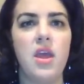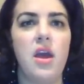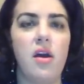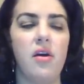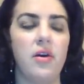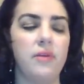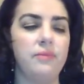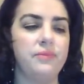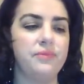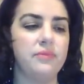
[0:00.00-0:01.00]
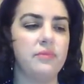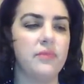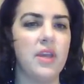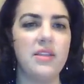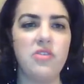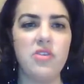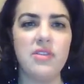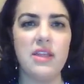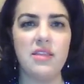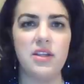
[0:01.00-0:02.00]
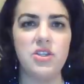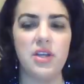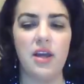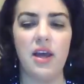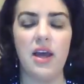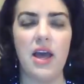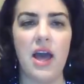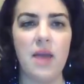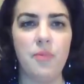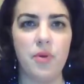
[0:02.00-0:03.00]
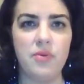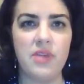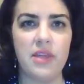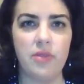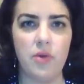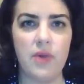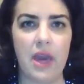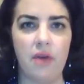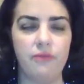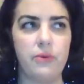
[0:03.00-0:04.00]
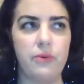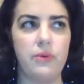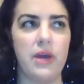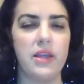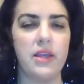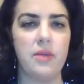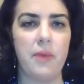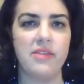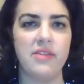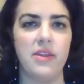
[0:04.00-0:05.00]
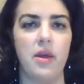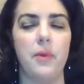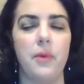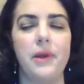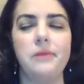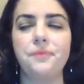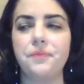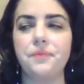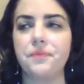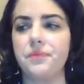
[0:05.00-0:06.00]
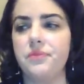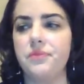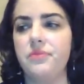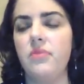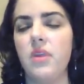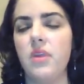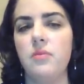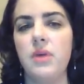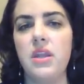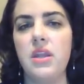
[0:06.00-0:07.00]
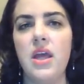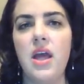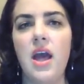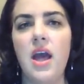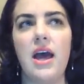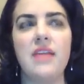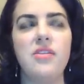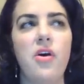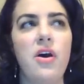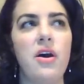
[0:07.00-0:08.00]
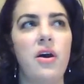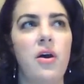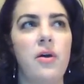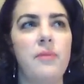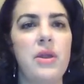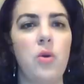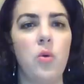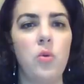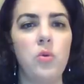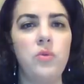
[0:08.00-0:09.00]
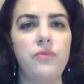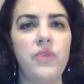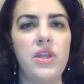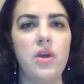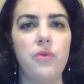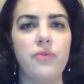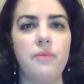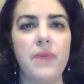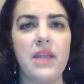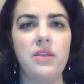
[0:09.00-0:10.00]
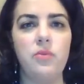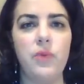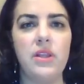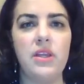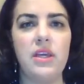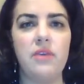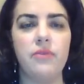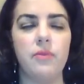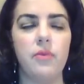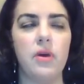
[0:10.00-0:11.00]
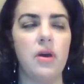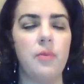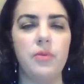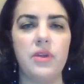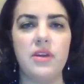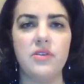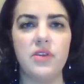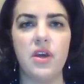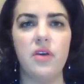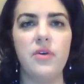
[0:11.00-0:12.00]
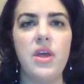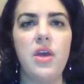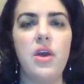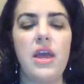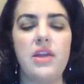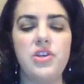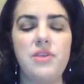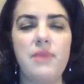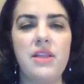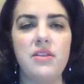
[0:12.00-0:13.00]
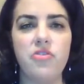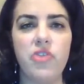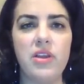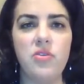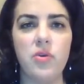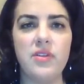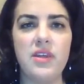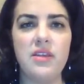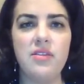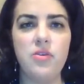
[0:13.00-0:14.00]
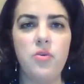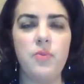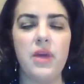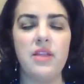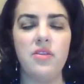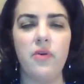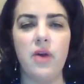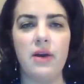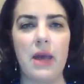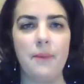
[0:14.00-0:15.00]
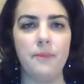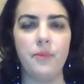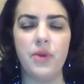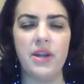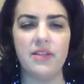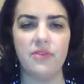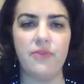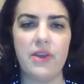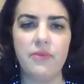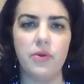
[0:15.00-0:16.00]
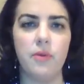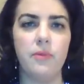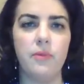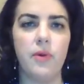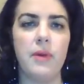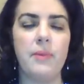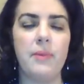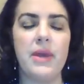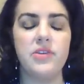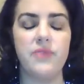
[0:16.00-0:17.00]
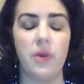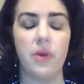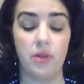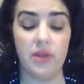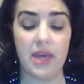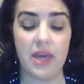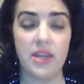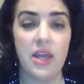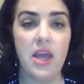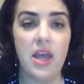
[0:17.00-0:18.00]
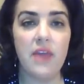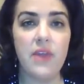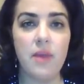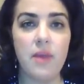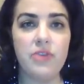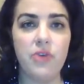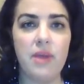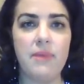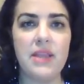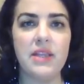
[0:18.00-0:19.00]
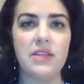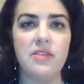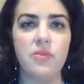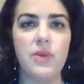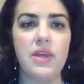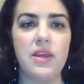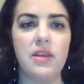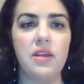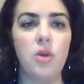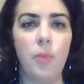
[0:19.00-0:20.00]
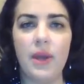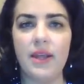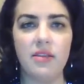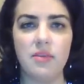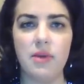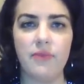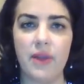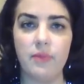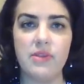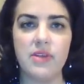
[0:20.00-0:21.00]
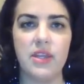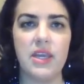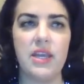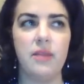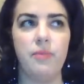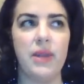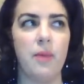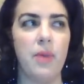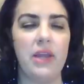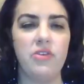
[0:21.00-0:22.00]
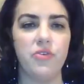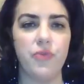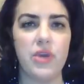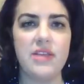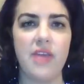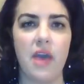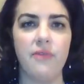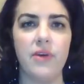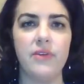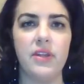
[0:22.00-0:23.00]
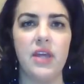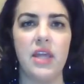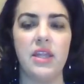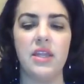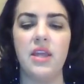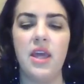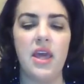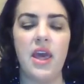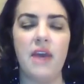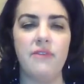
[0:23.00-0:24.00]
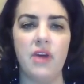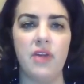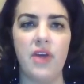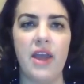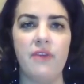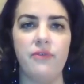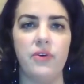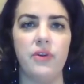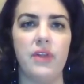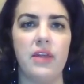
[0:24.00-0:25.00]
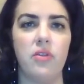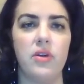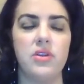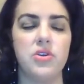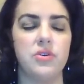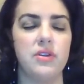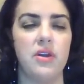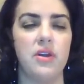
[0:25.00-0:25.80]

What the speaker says: Because it's such a high protein, low cal food. How can you pass it up, right? But I saw an old video from Banded Wendy from a couple of years ago, and she made this chicken tortilla soup. And so I put it as a favorite on my page if y'all want to look at it. I think I might try and make that this weekend. Nobody else in my family is going to eat it, but I'll probably just freeze half of it and then have the other half for like lunch or